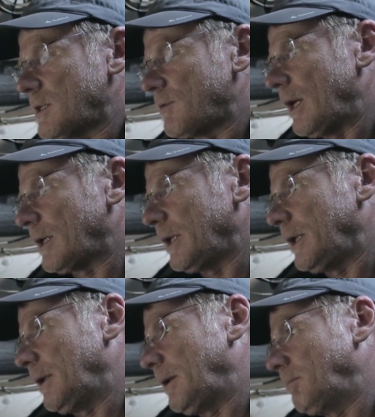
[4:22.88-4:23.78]

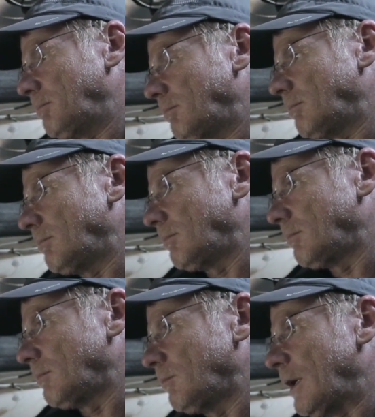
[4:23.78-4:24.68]

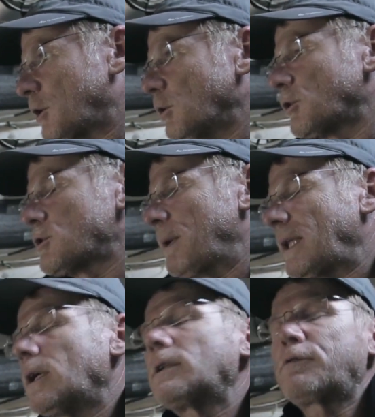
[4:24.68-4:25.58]
very good to
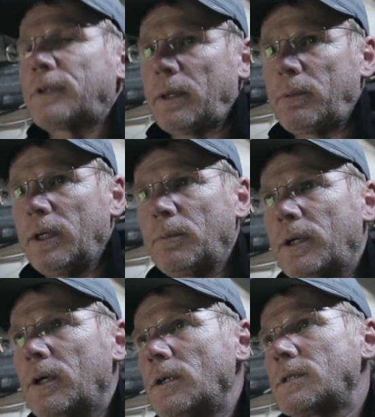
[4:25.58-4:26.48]
spend a lot of time here,
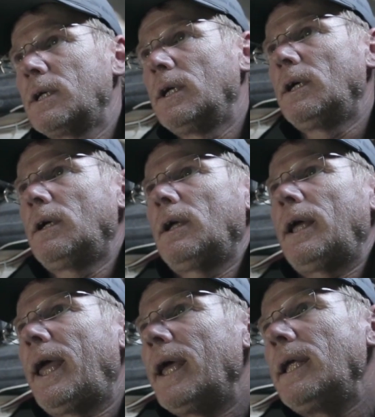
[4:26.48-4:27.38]
because
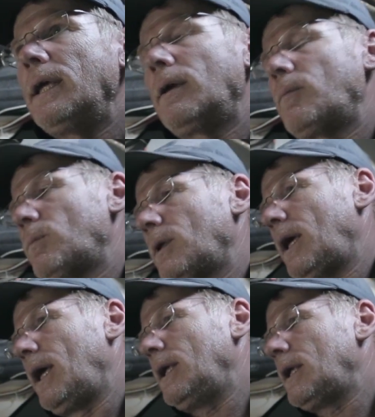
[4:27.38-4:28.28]
any
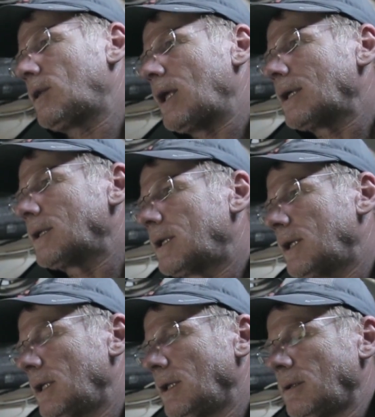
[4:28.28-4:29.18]

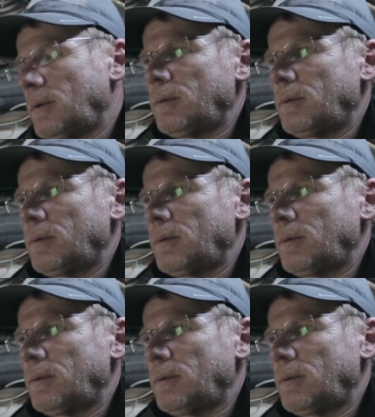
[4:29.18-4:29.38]
tactical